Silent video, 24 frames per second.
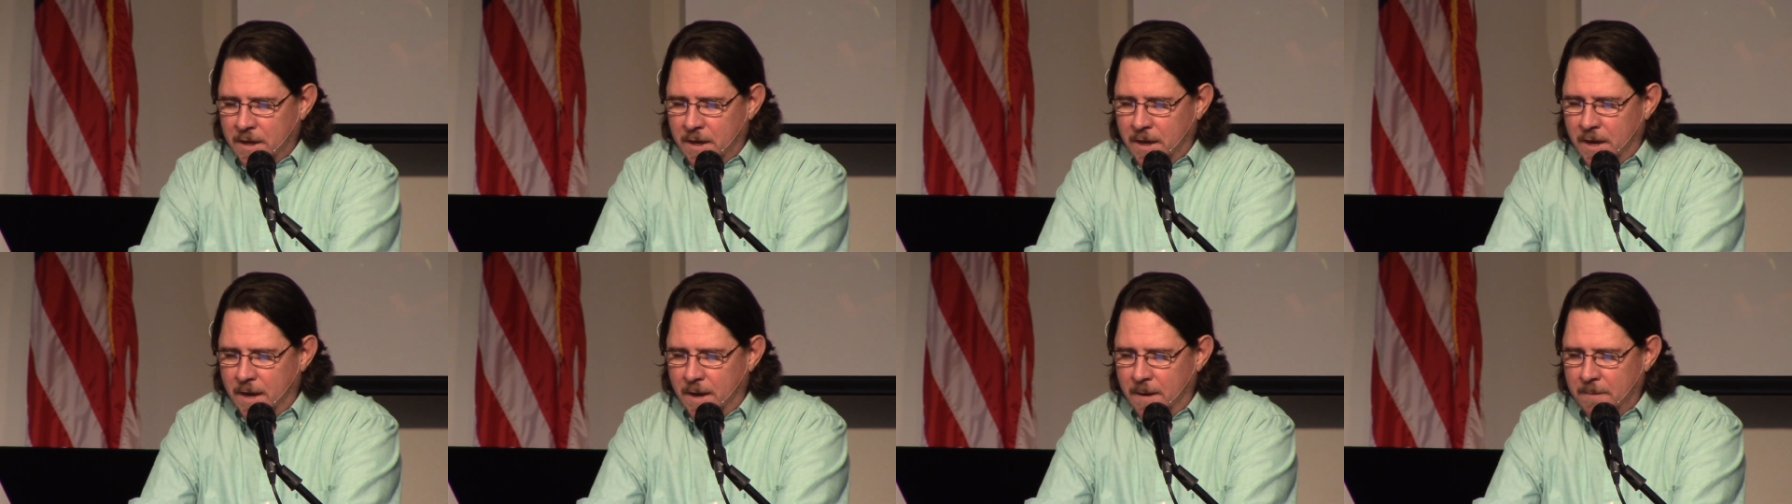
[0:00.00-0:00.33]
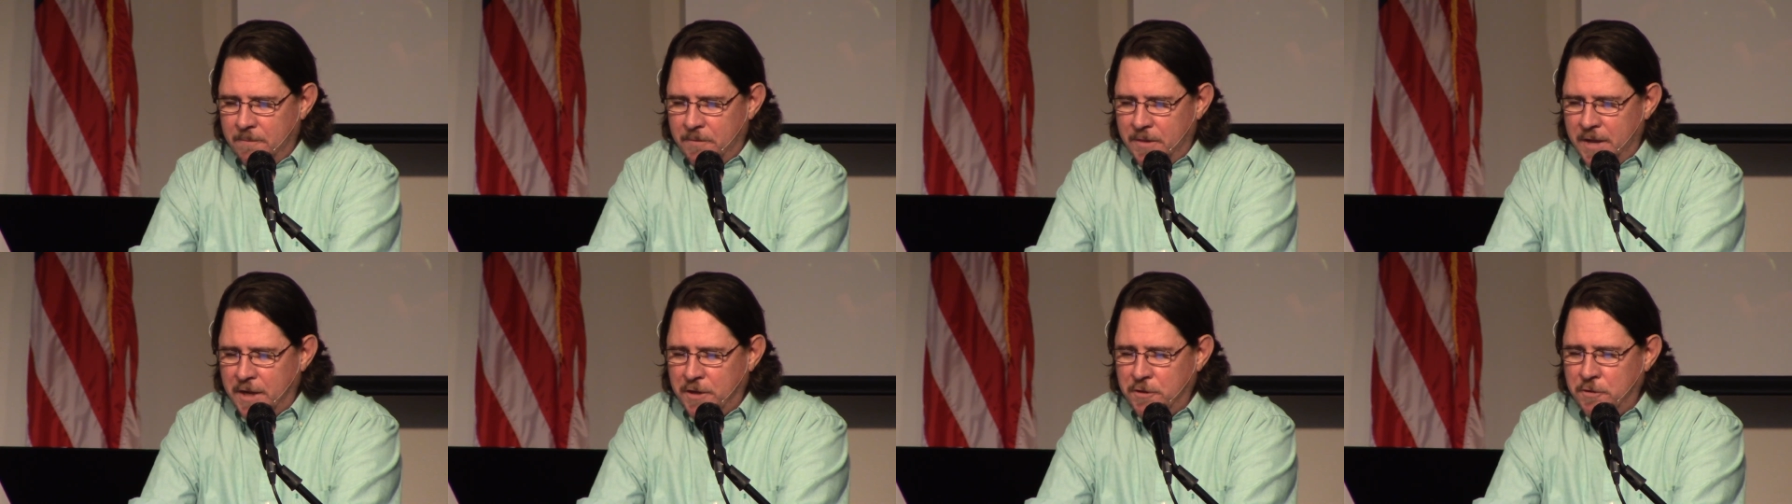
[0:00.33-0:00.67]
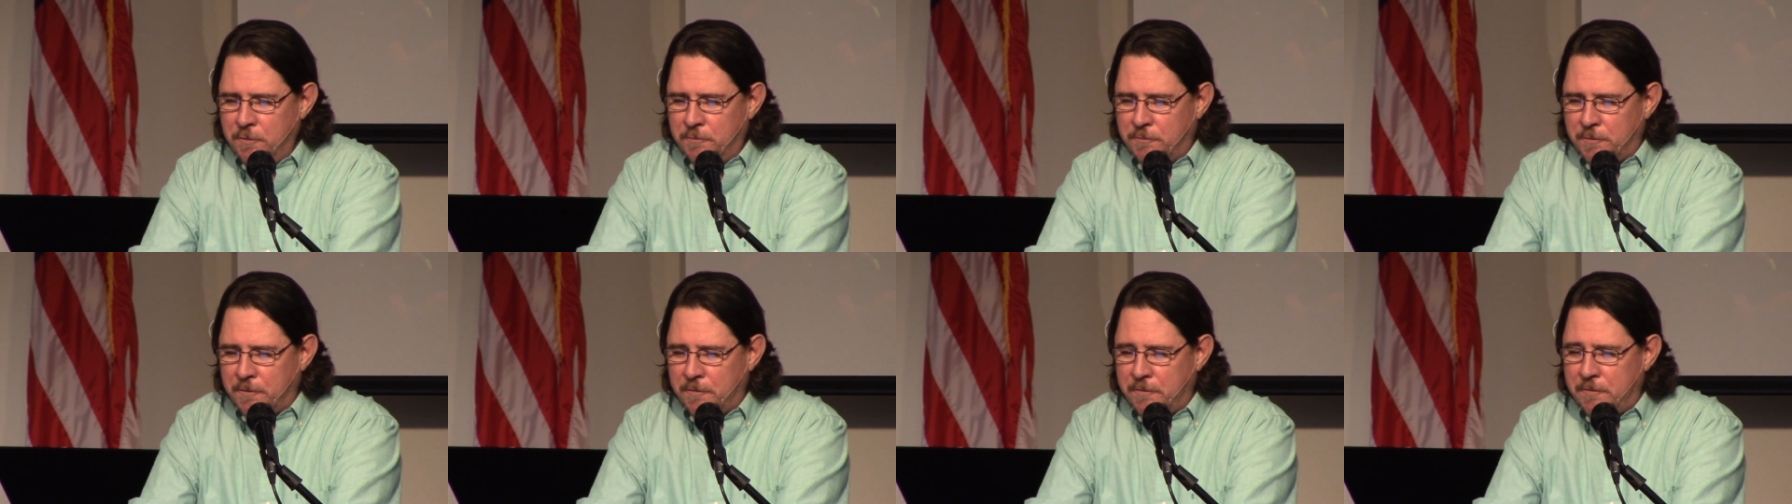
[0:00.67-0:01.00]
Um, thank
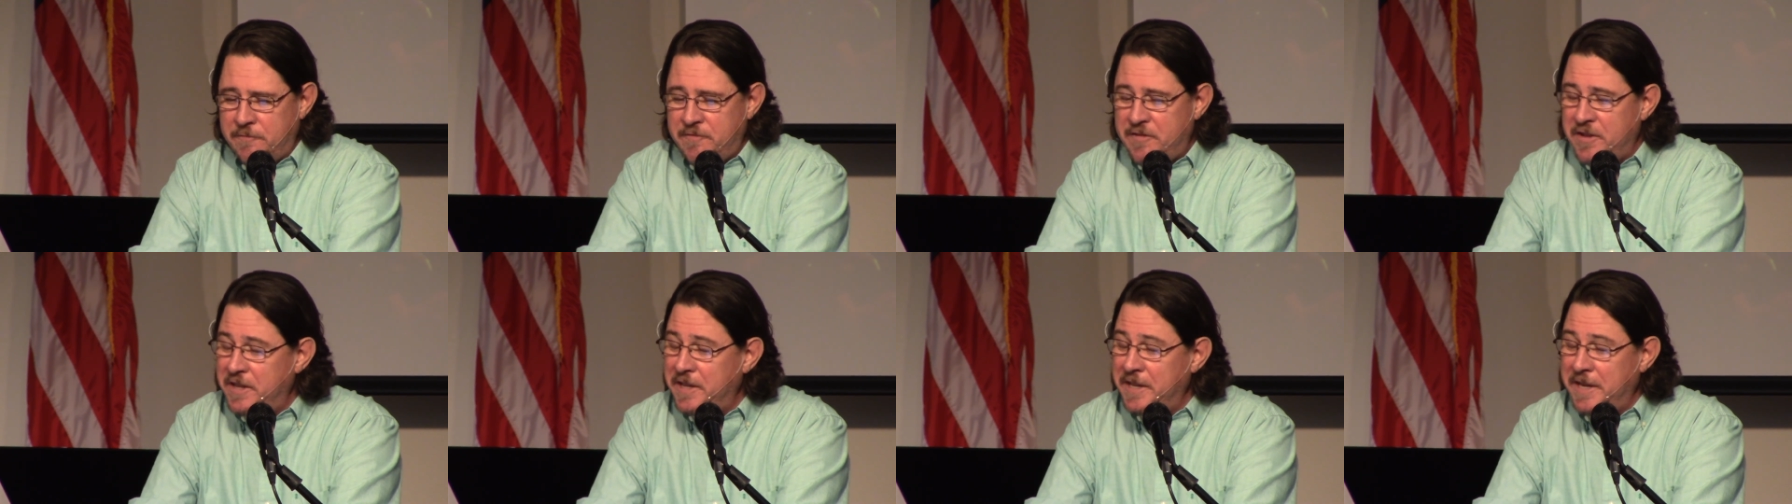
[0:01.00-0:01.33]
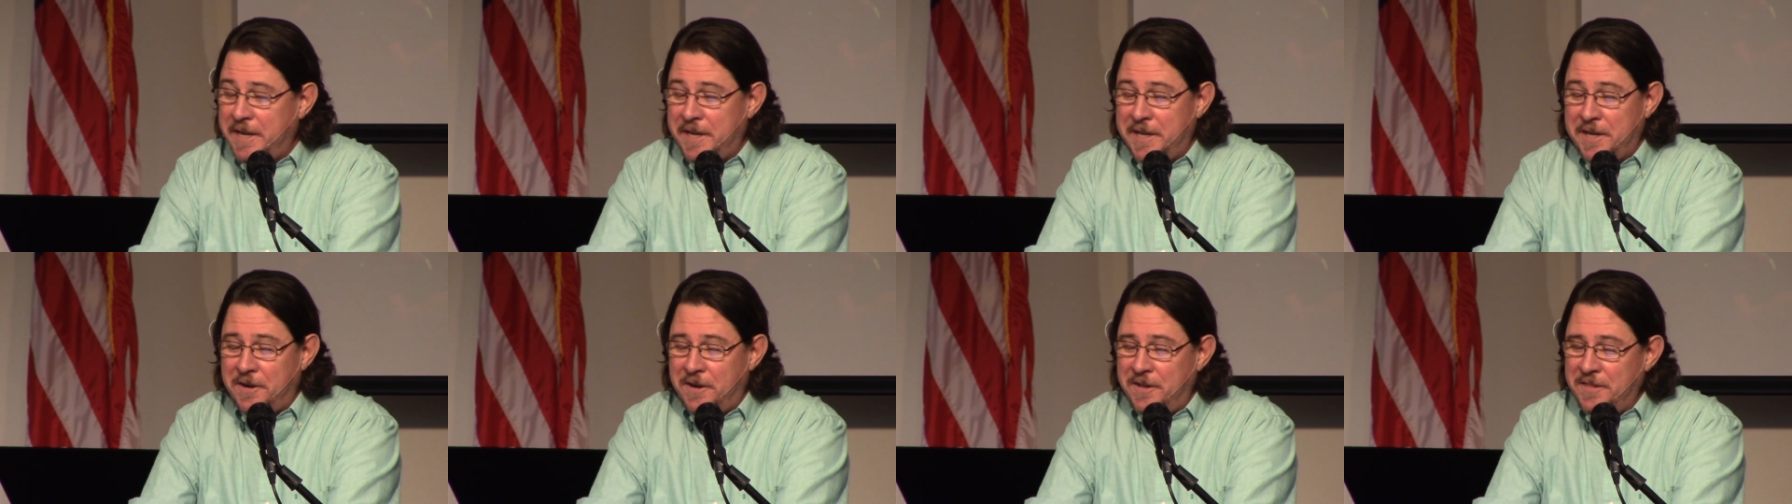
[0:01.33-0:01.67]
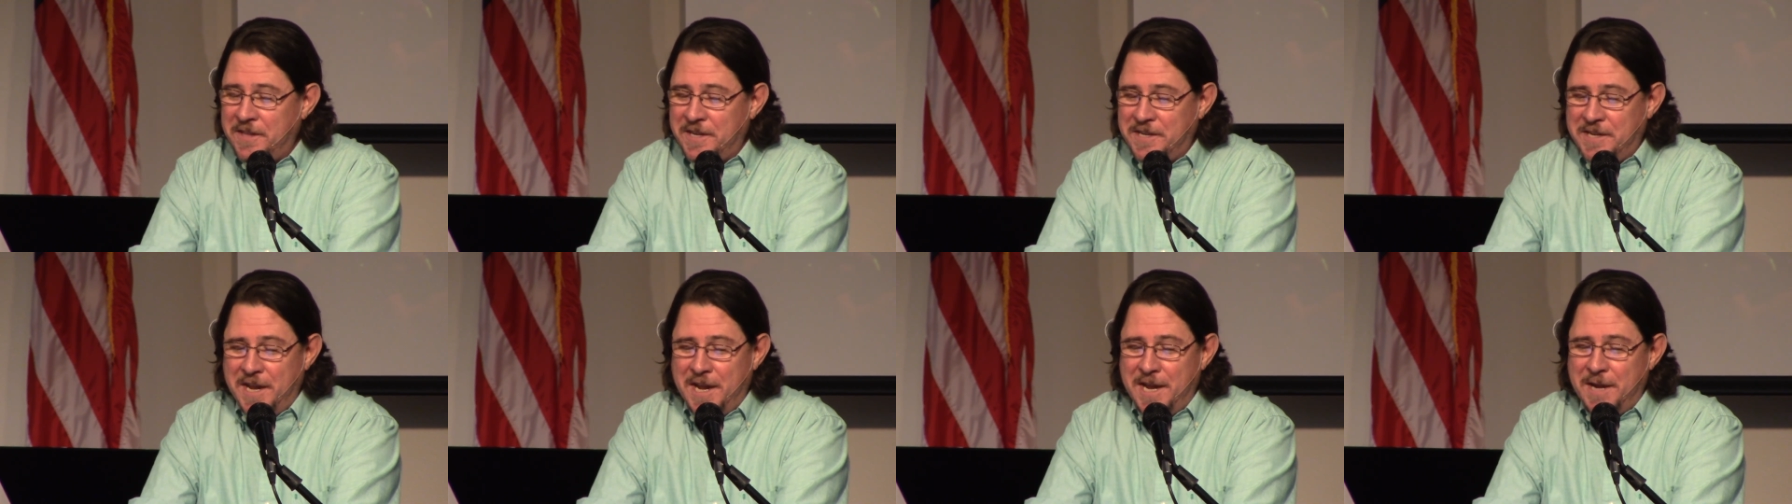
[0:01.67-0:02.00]
you for fulfilling it
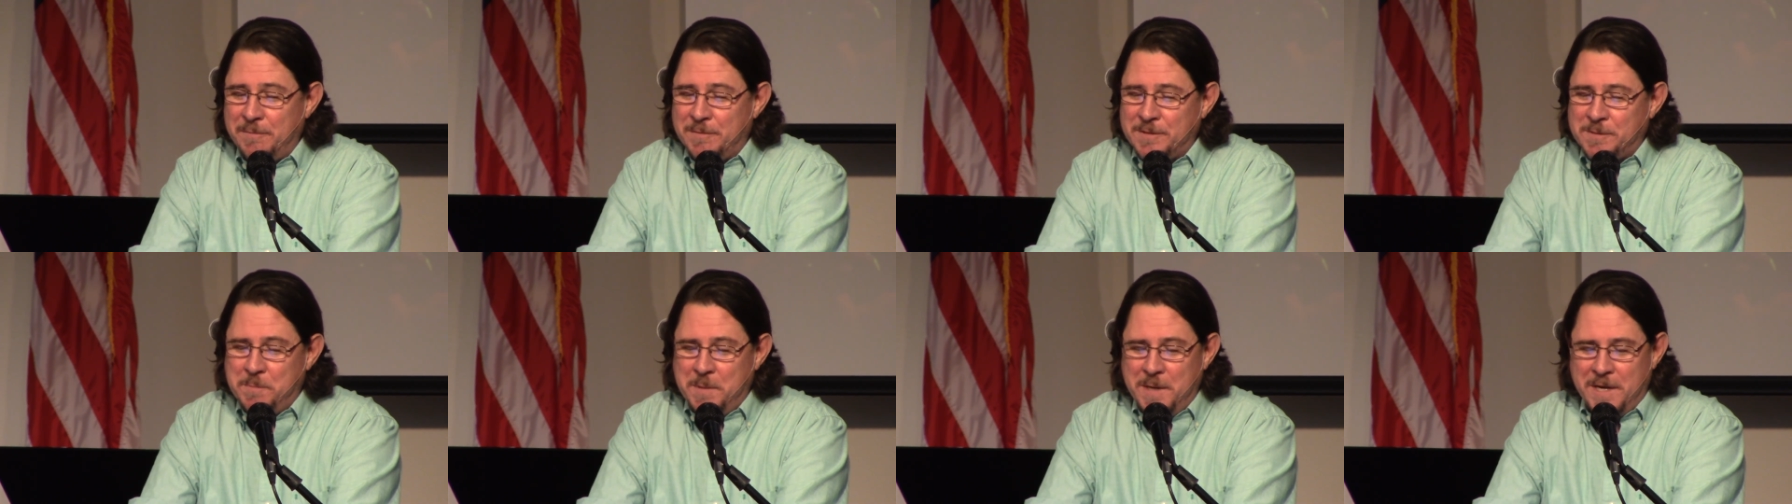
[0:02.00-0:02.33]
on the day it was